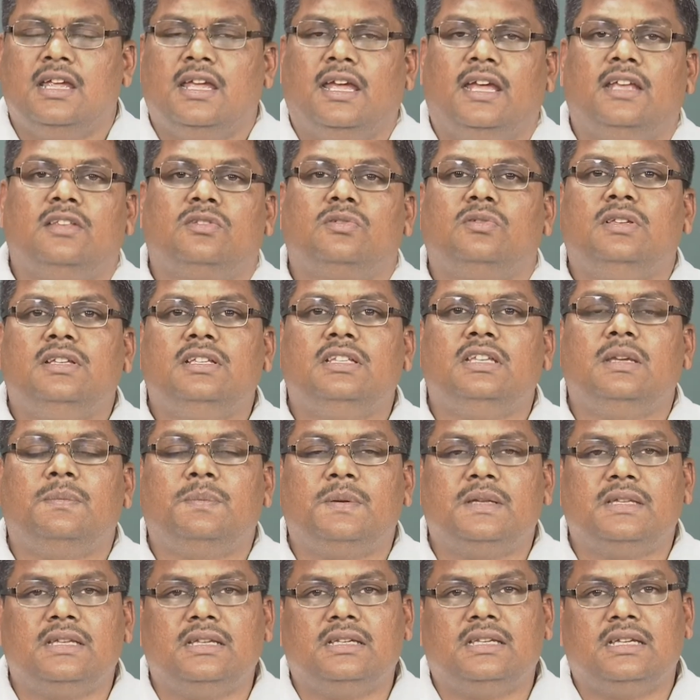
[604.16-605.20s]
And so, these
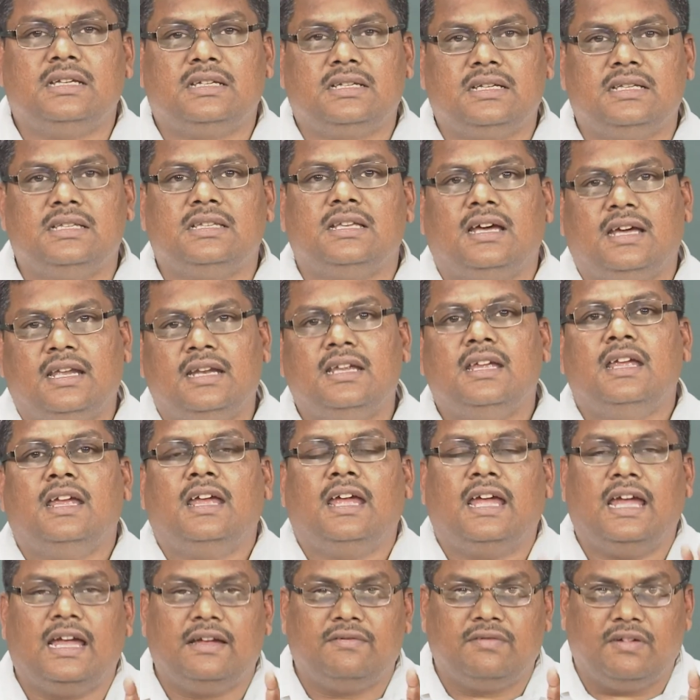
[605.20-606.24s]
representations
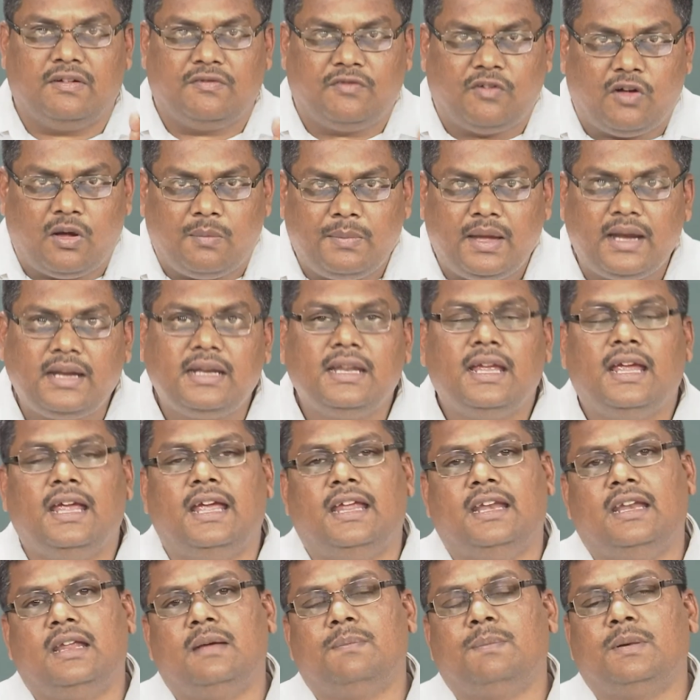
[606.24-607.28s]
have a format
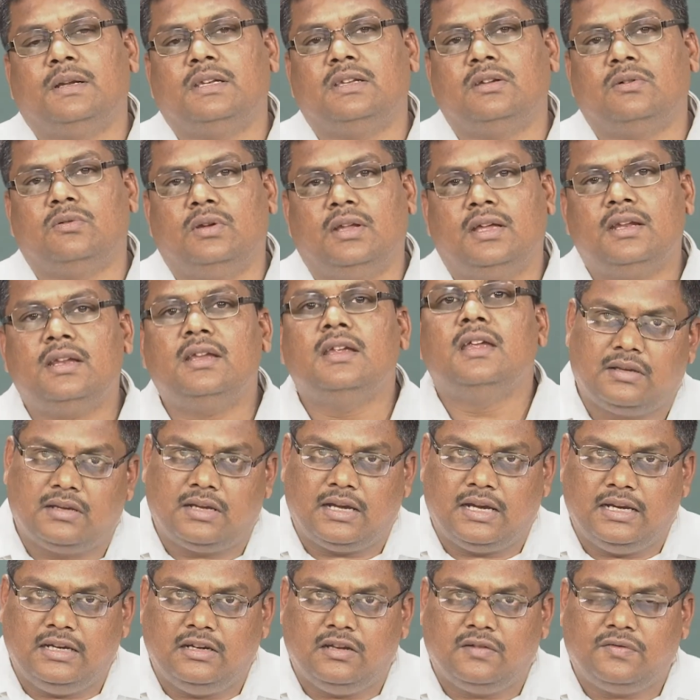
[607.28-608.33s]
and a particular
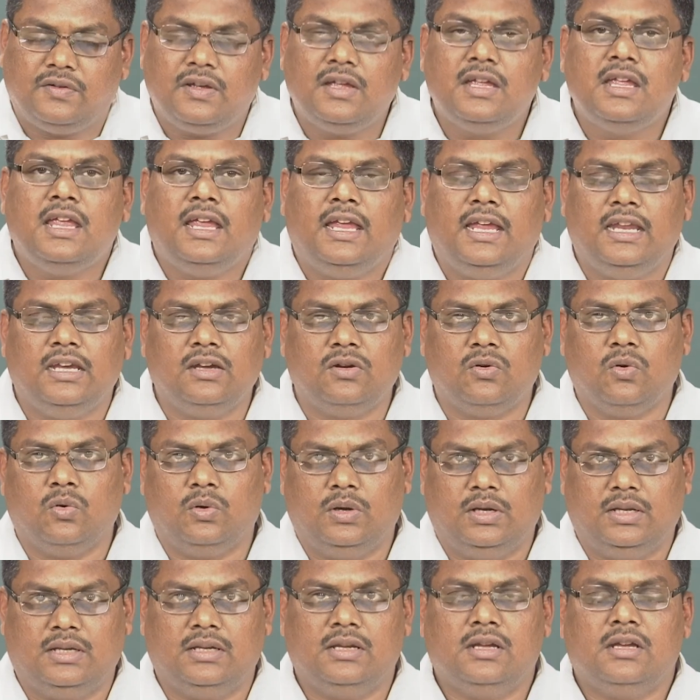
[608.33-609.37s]
kind of a
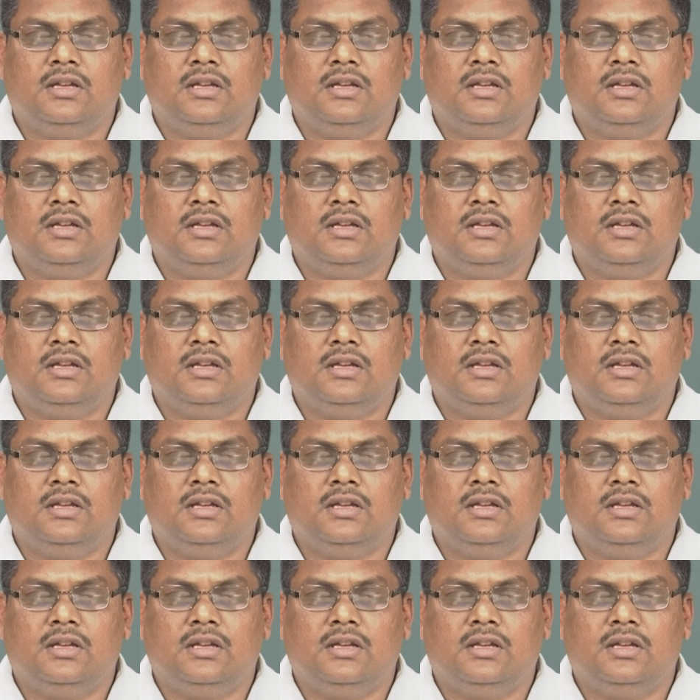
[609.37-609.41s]
encoding.